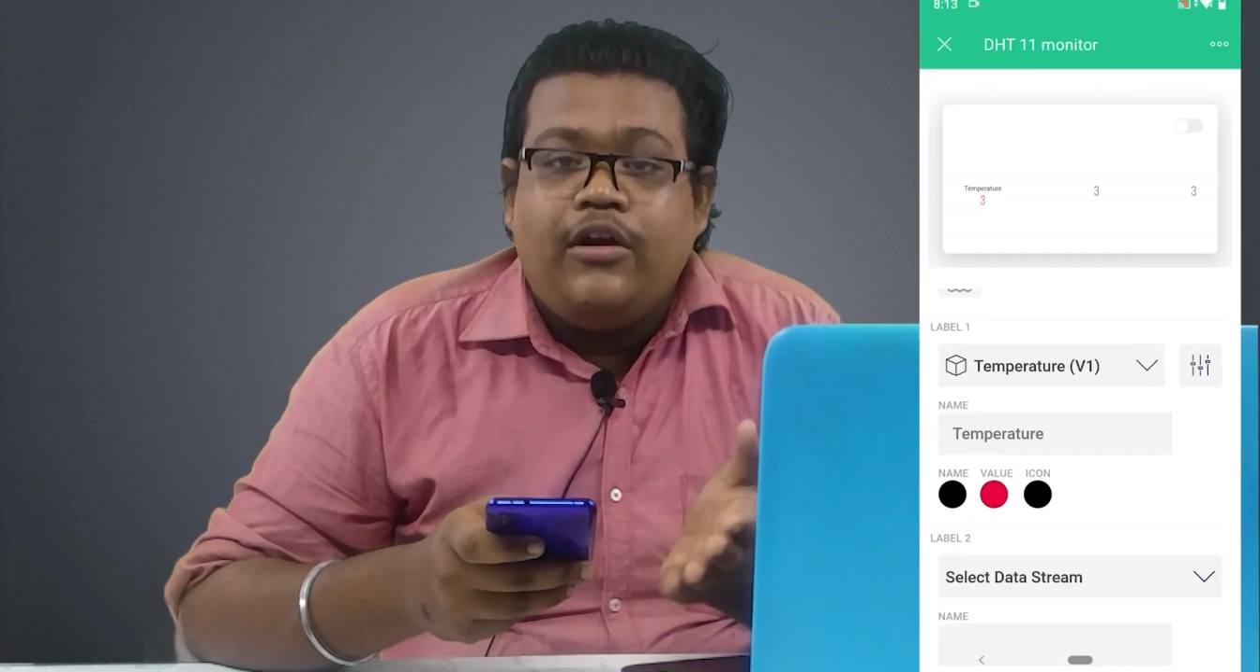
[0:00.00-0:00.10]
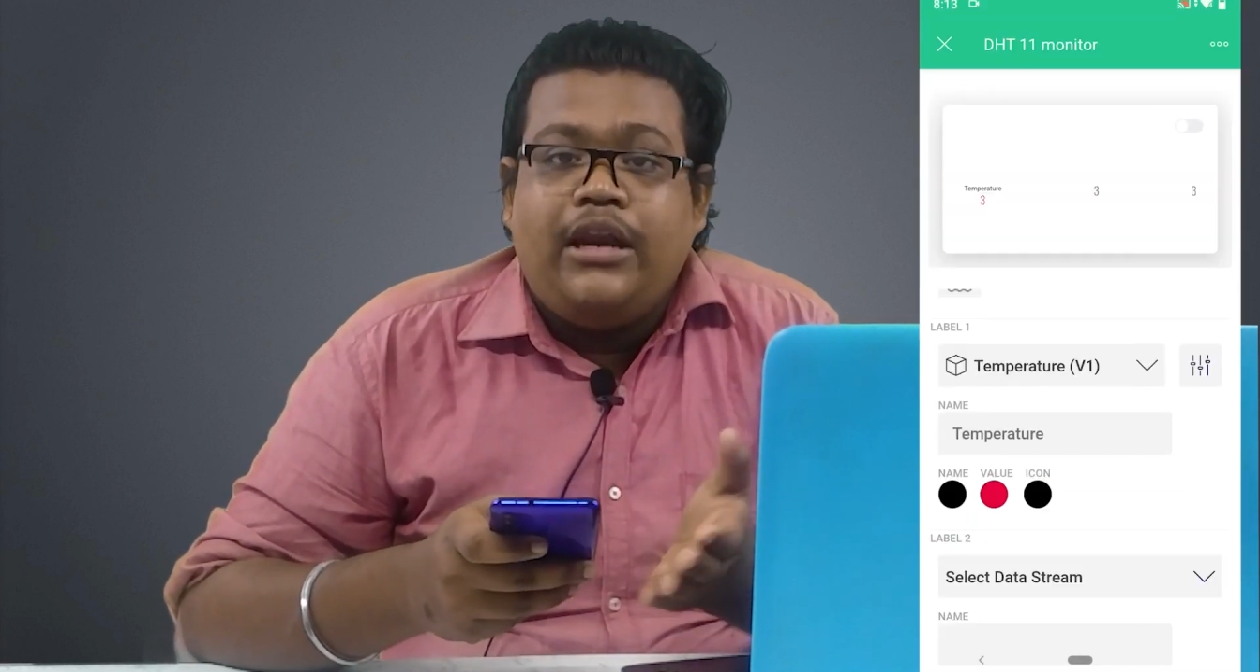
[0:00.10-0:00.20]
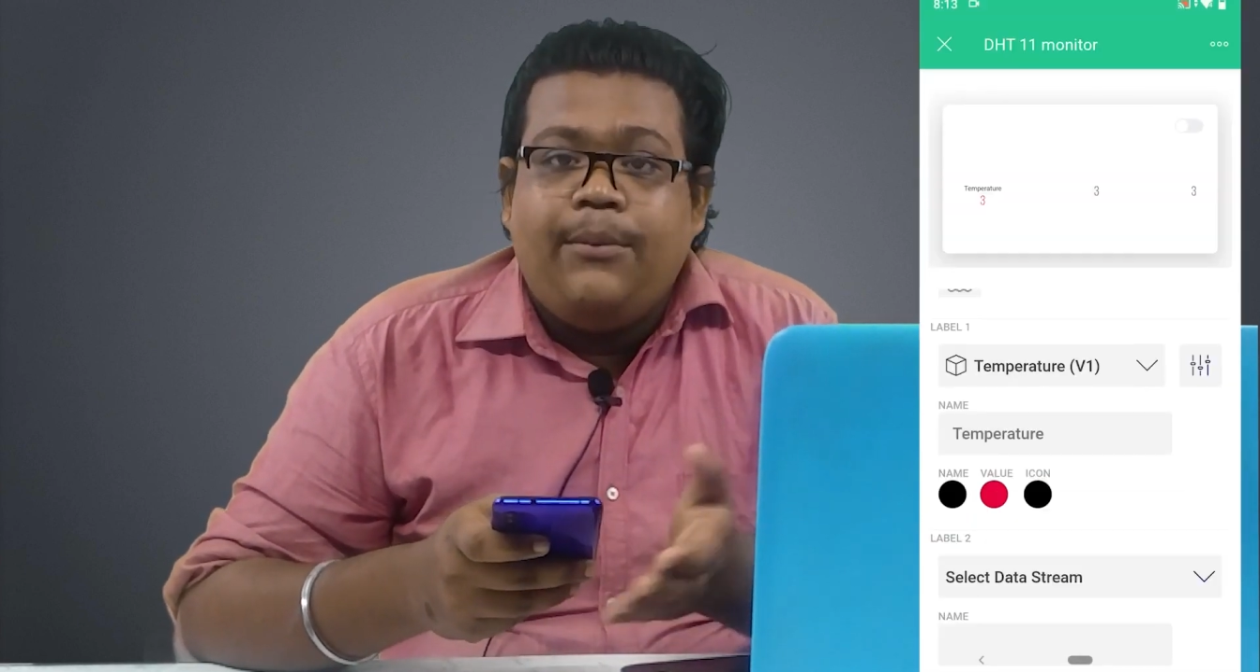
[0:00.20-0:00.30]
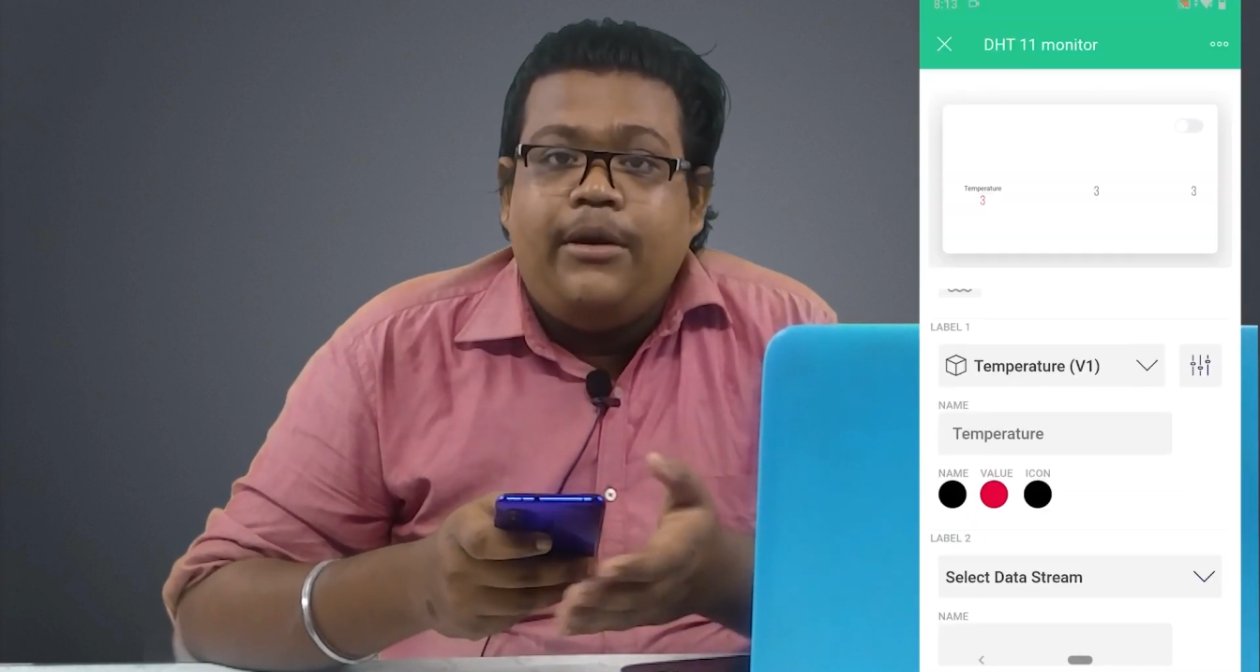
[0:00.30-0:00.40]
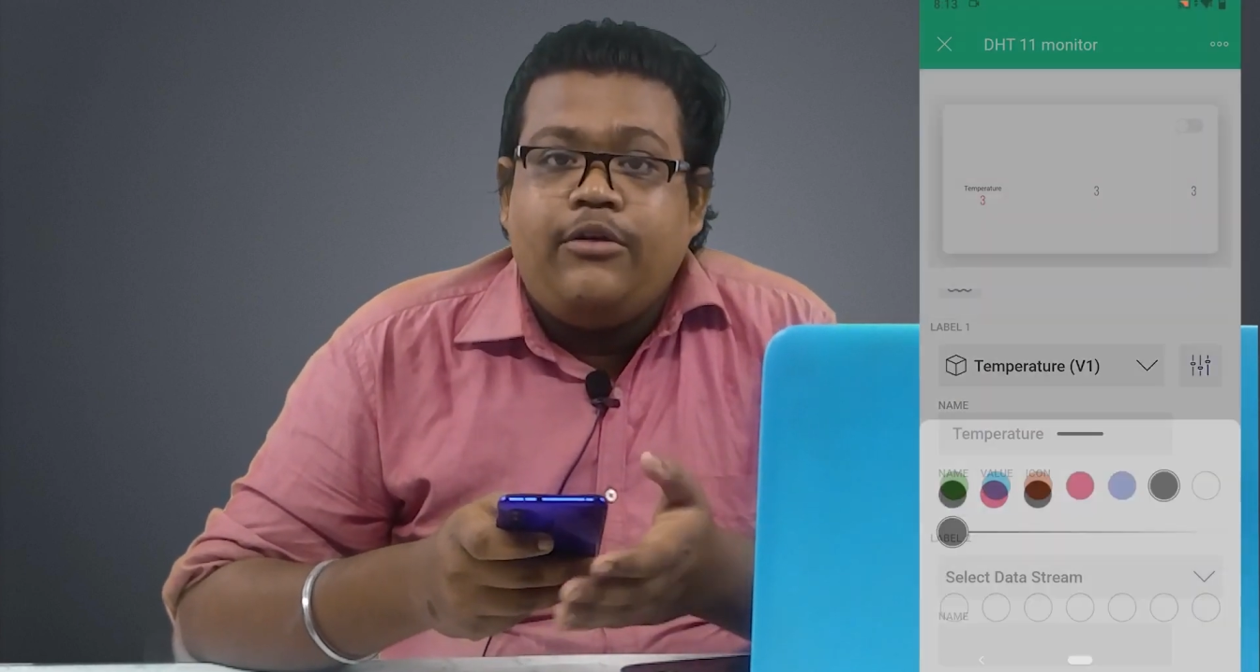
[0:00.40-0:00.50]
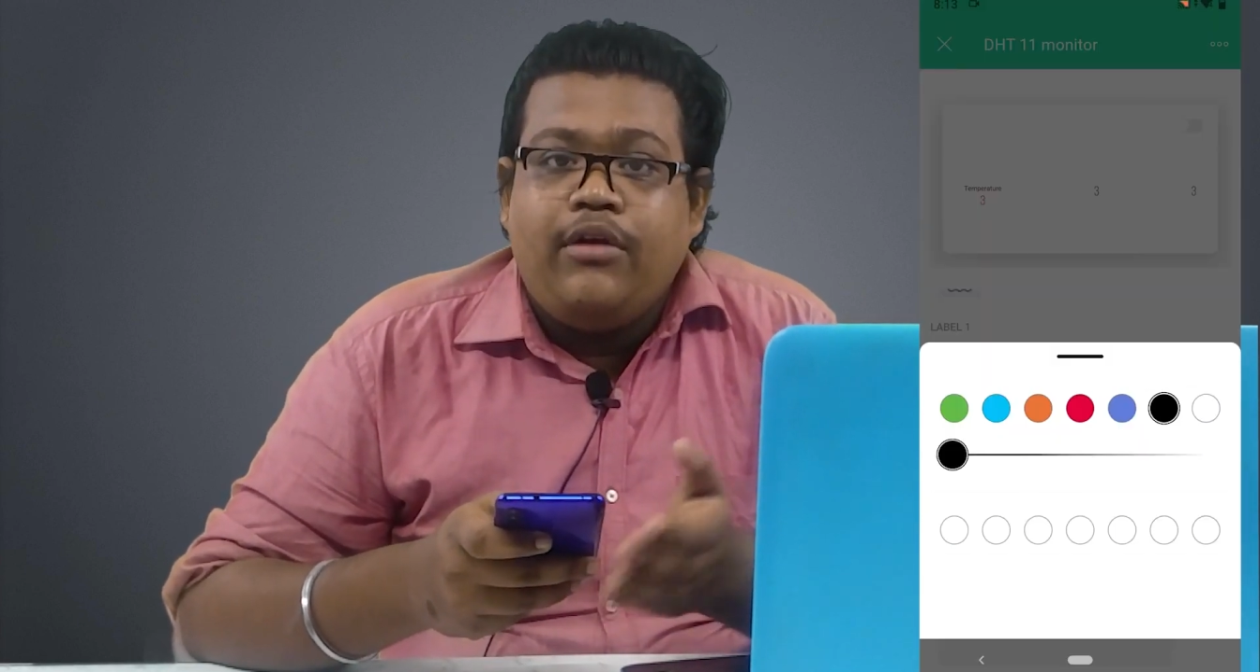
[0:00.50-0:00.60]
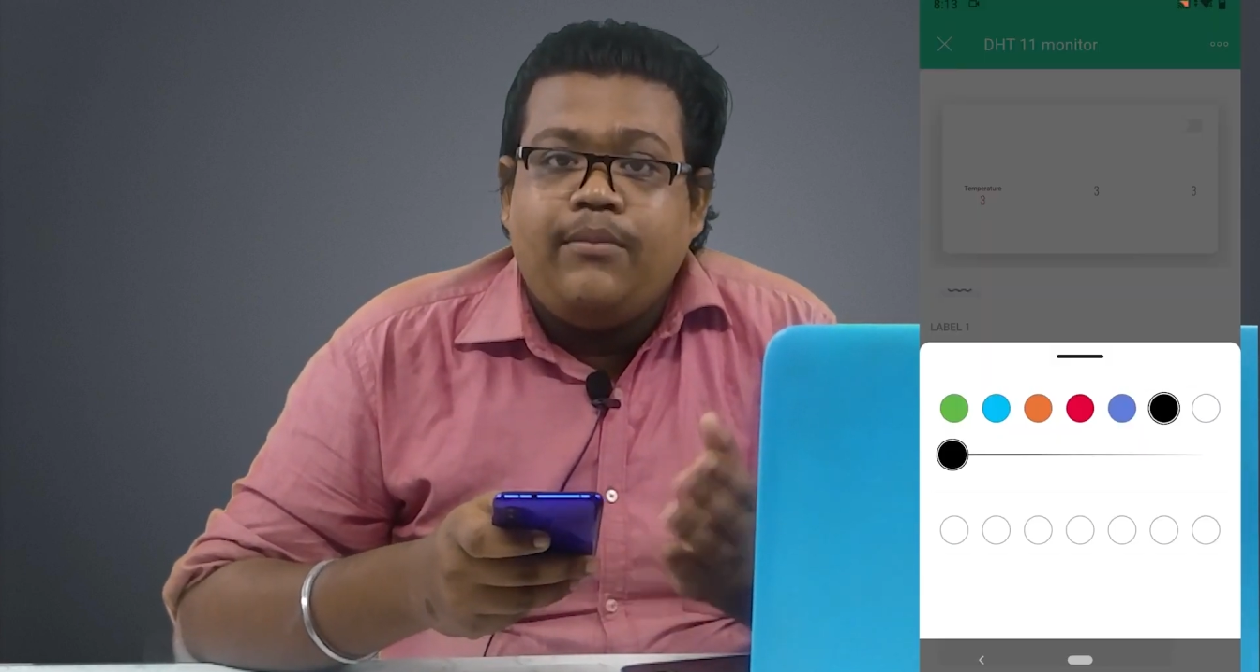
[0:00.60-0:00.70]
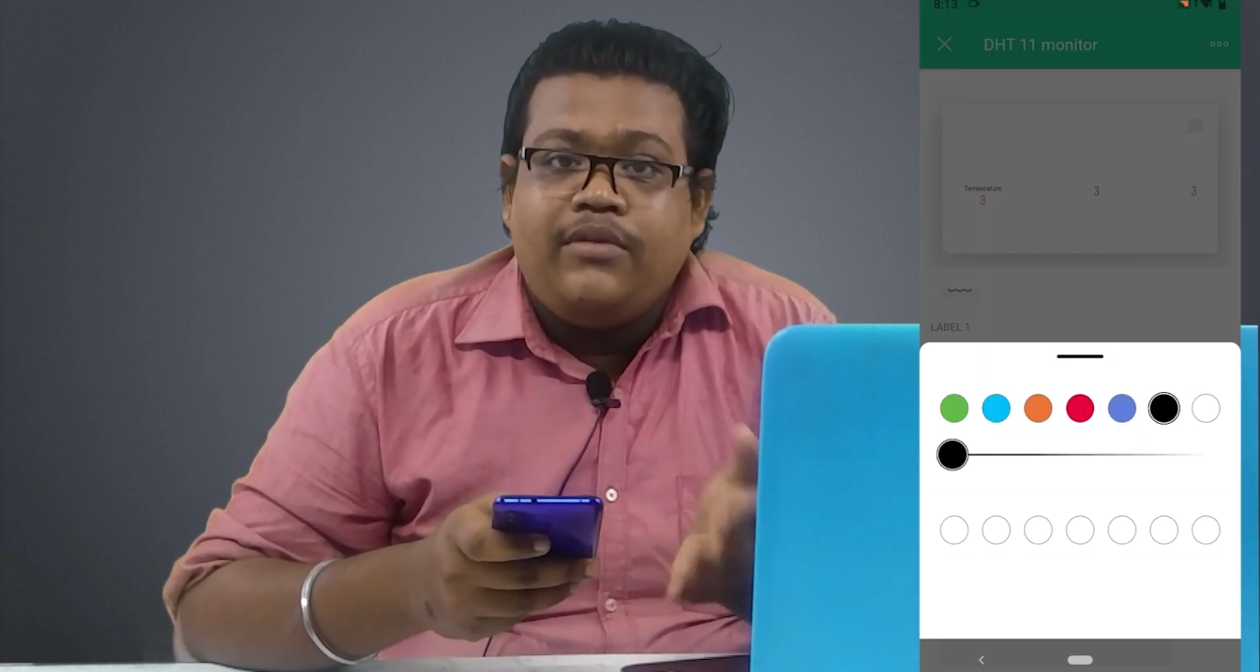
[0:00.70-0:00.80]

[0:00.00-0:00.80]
label 2 I am